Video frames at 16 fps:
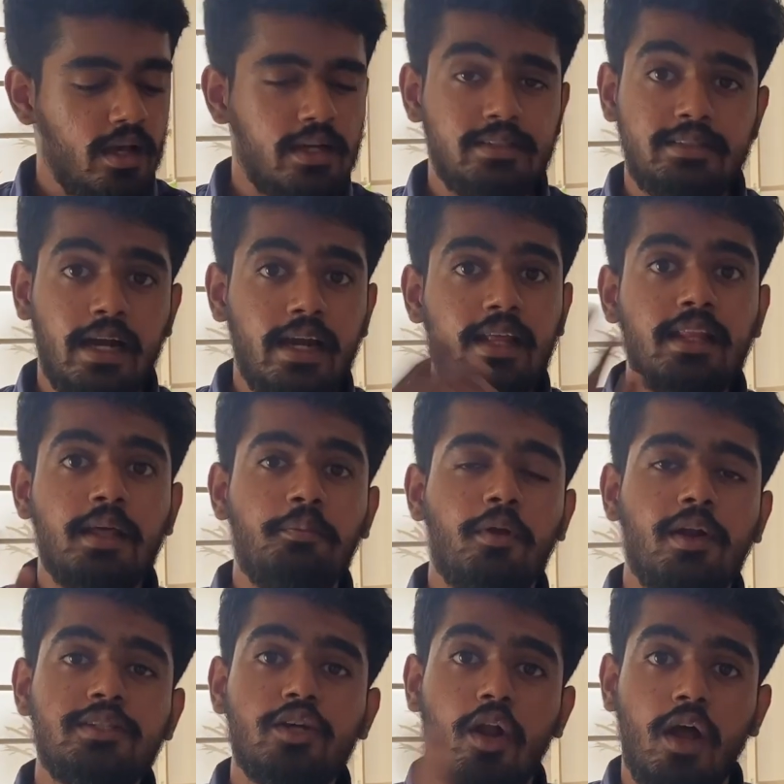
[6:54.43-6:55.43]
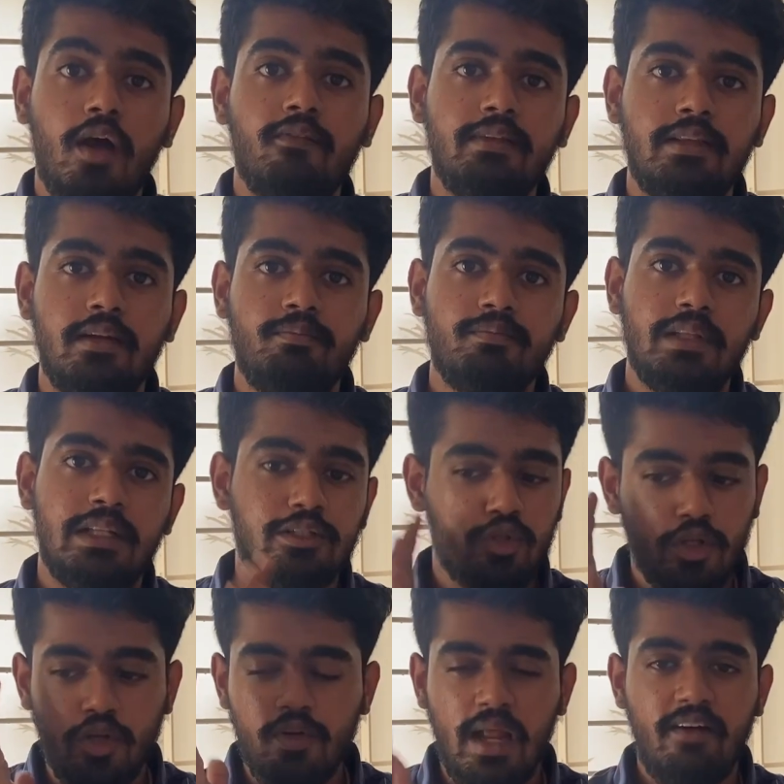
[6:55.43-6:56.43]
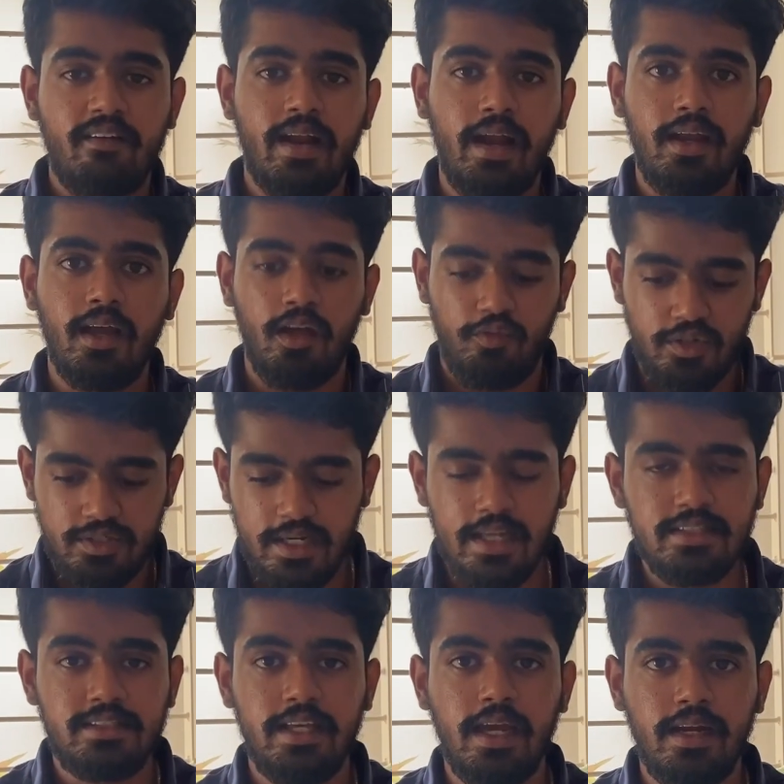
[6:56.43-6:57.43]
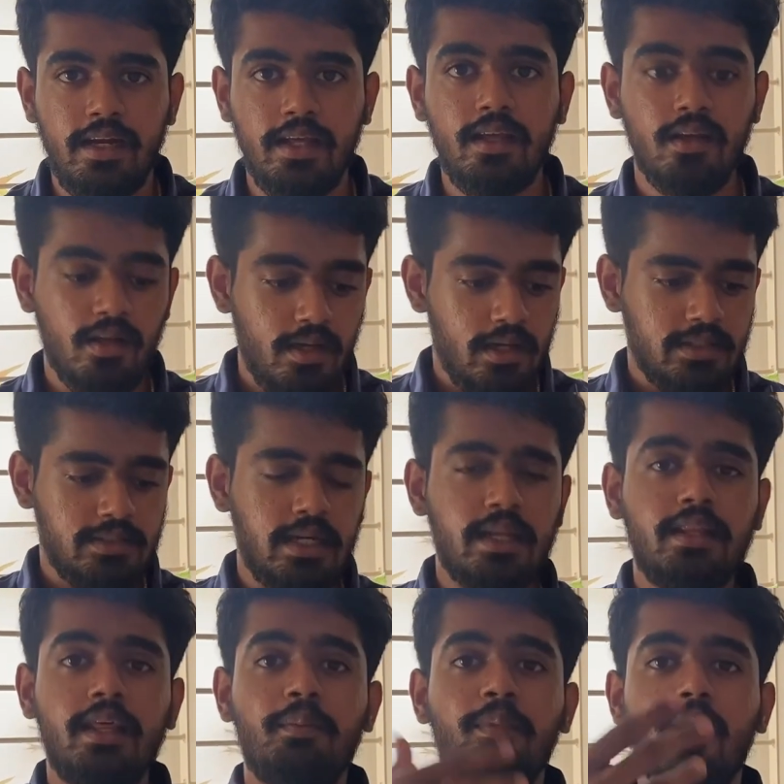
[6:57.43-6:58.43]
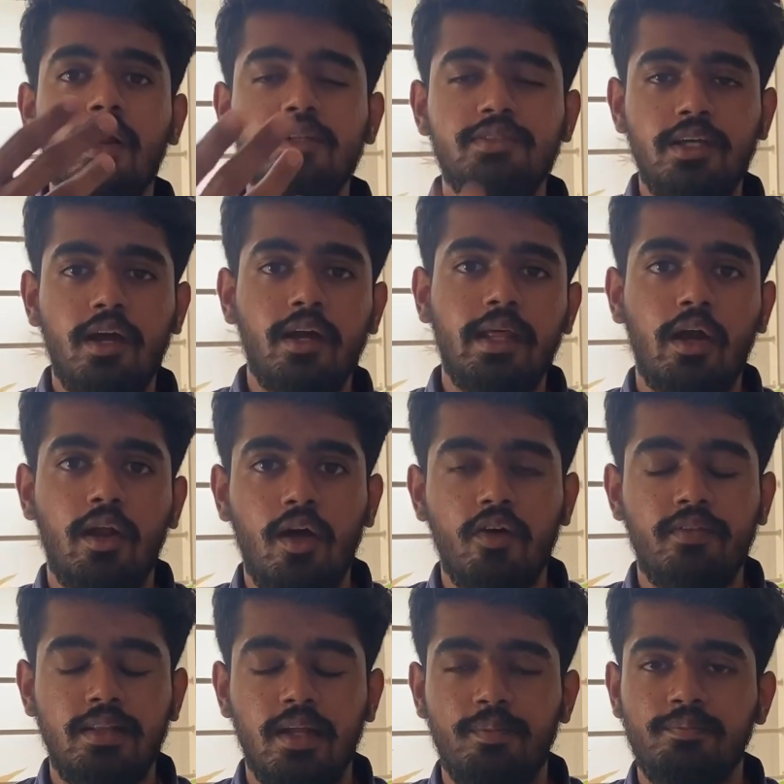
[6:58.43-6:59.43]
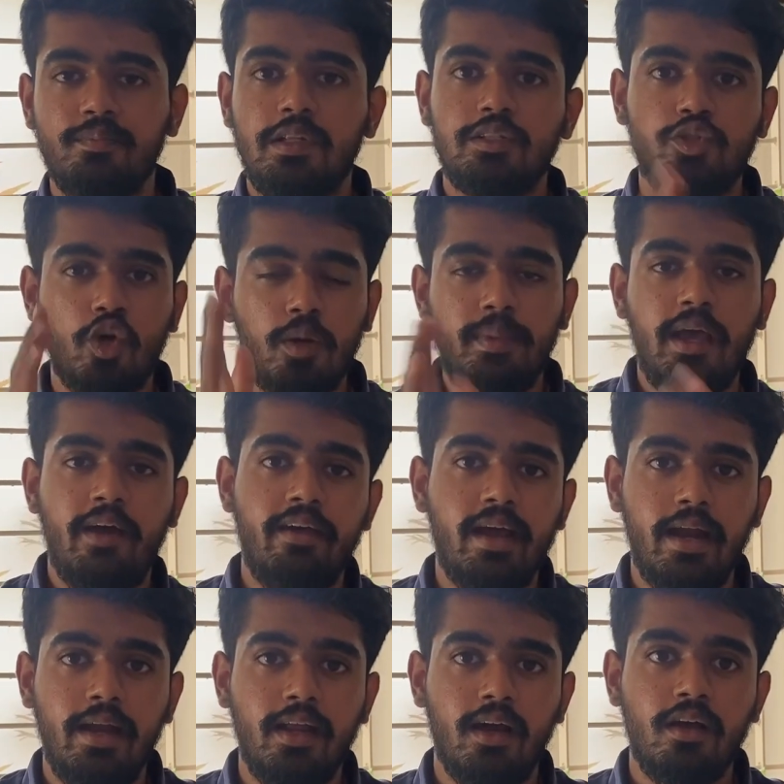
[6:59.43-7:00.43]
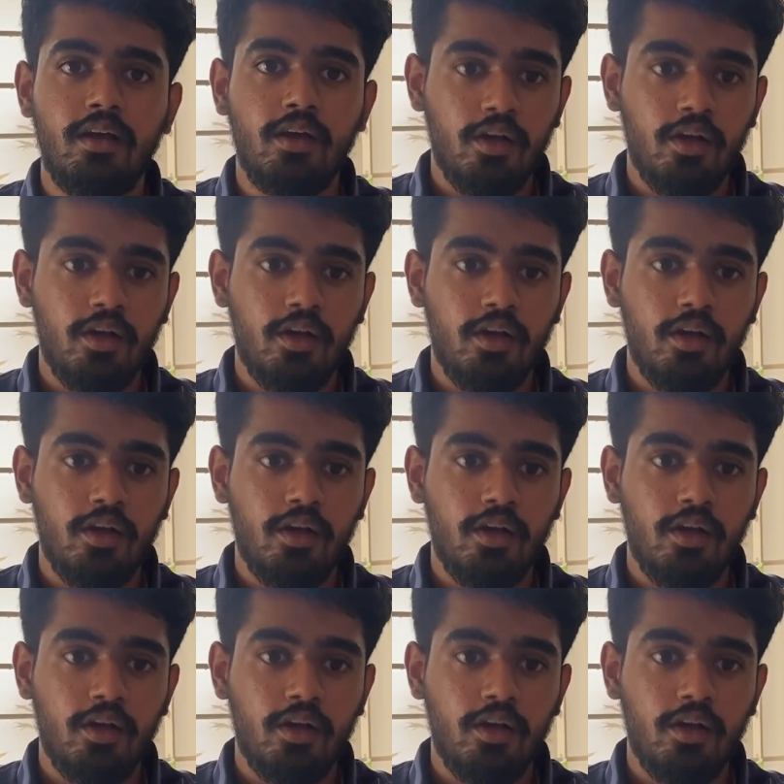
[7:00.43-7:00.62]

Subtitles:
study the embryology along with it, so that you'll have an idea. If you're studying GIT, study the embryology GIT along with that. So you'll be having an idea.